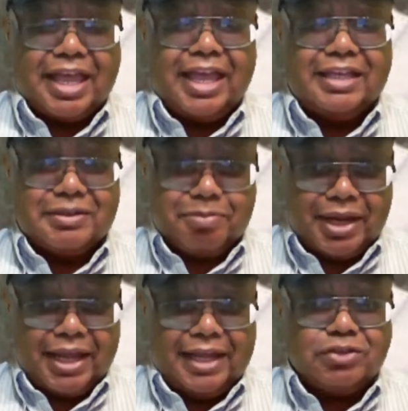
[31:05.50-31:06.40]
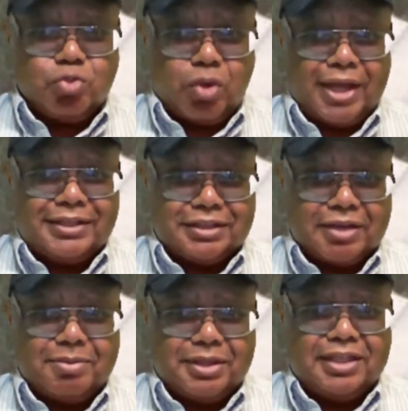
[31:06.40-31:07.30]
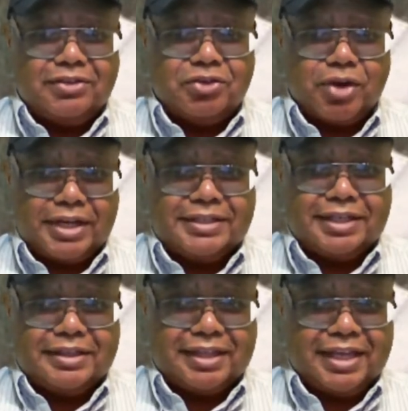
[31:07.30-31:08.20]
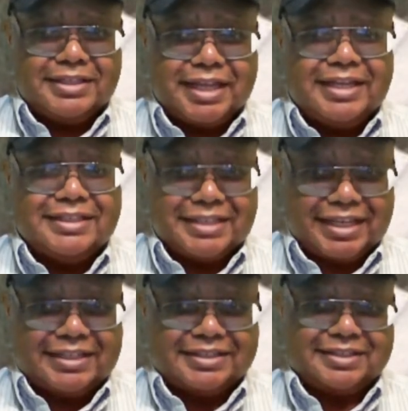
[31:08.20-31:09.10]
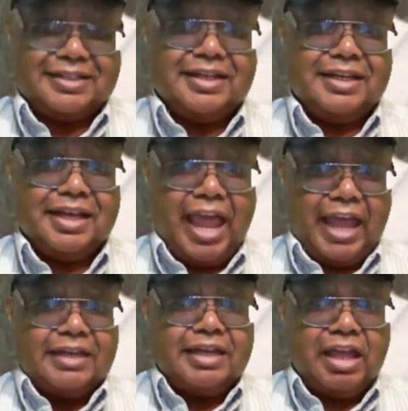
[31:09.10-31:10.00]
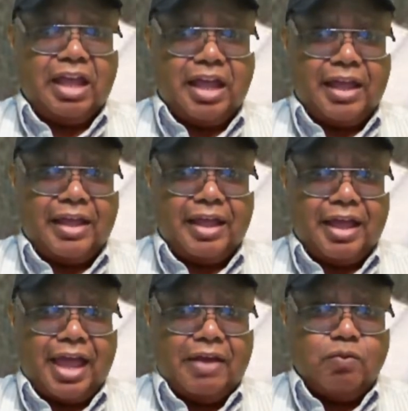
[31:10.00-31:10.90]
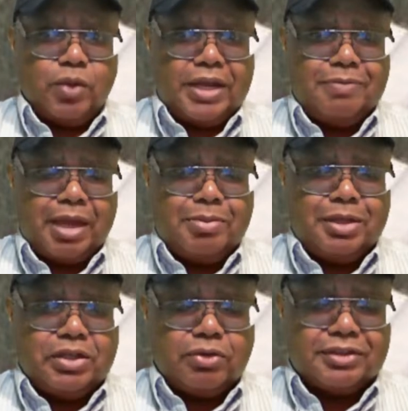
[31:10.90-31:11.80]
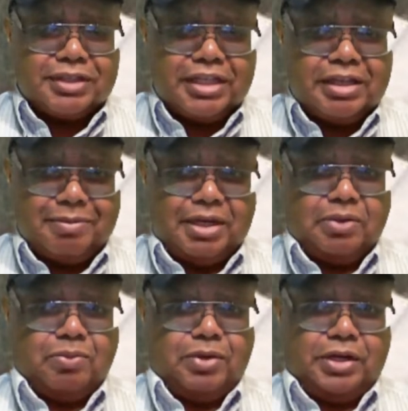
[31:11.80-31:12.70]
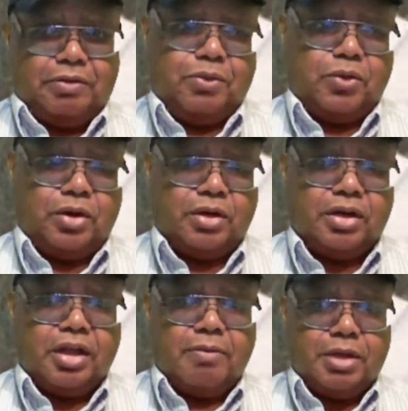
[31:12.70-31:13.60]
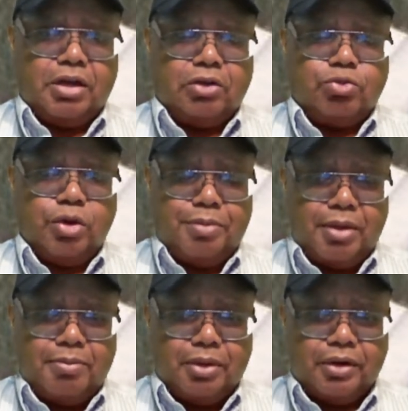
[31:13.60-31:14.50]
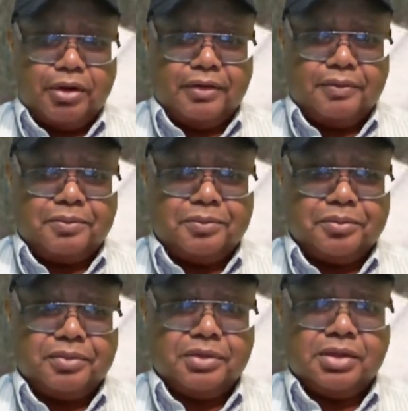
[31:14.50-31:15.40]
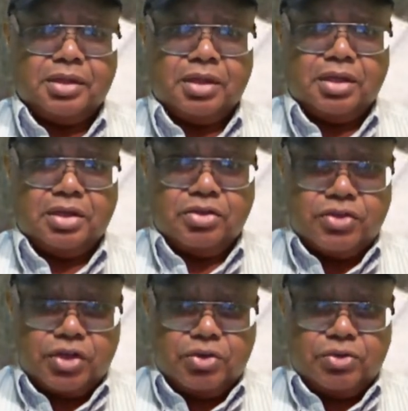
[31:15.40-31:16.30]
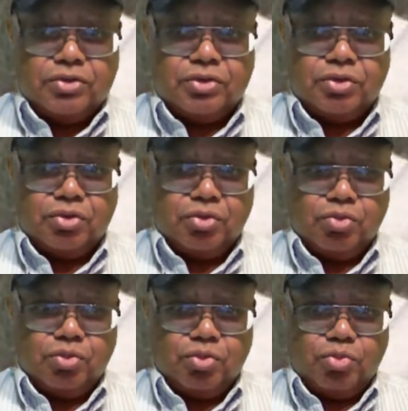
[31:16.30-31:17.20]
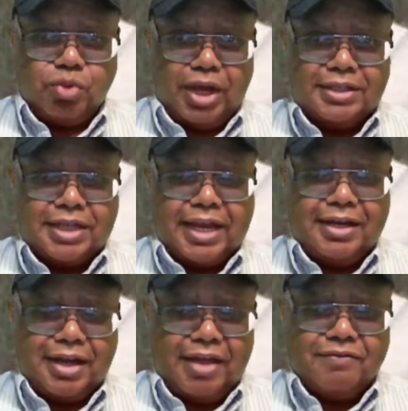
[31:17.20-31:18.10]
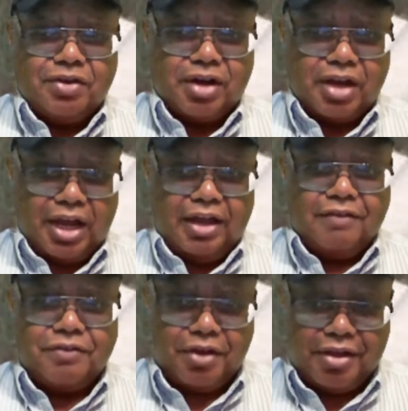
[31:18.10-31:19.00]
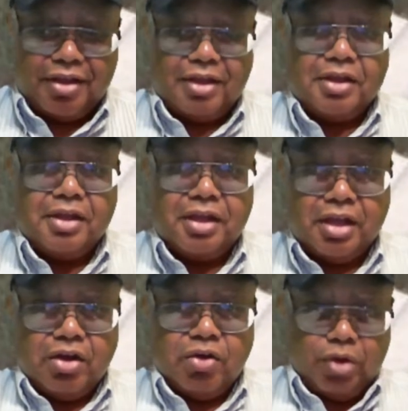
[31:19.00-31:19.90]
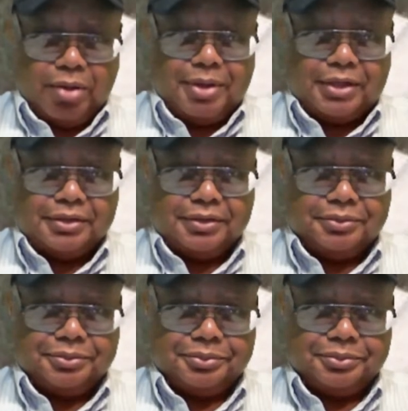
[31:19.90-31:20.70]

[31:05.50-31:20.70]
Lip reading: this explains why some of these crazy things exist. And we maybe don't see them anymore. Because remember, Zeus was a lover of women.